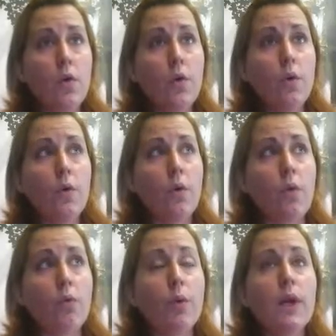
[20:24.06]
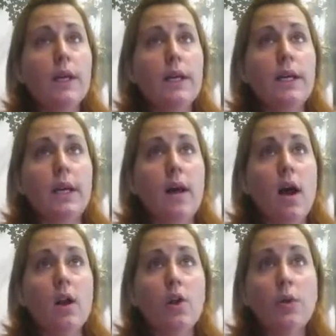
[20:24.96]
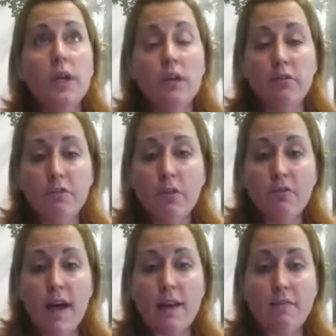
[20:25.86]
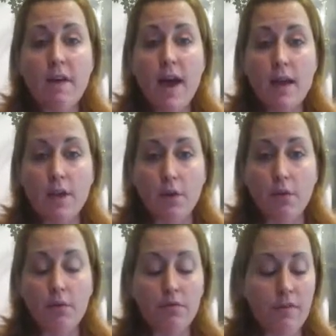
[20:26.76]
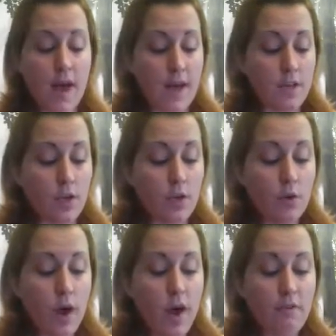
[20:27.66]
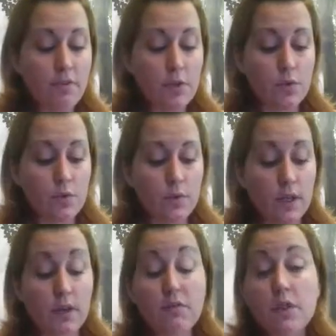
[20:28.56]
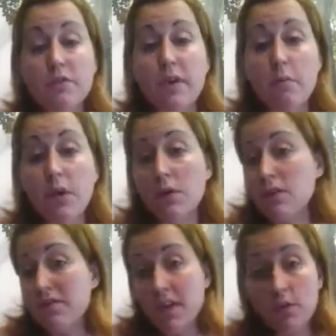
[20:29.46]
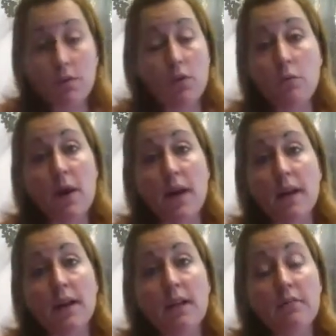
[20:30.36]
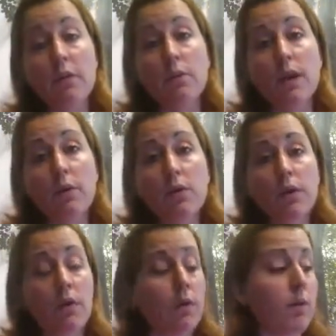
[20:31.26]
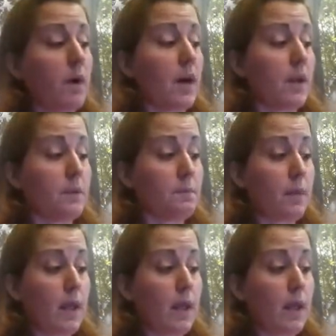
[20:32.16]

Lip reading: who really are looking for that value that you have to give to them because they don't know about it and they really want to learn about it.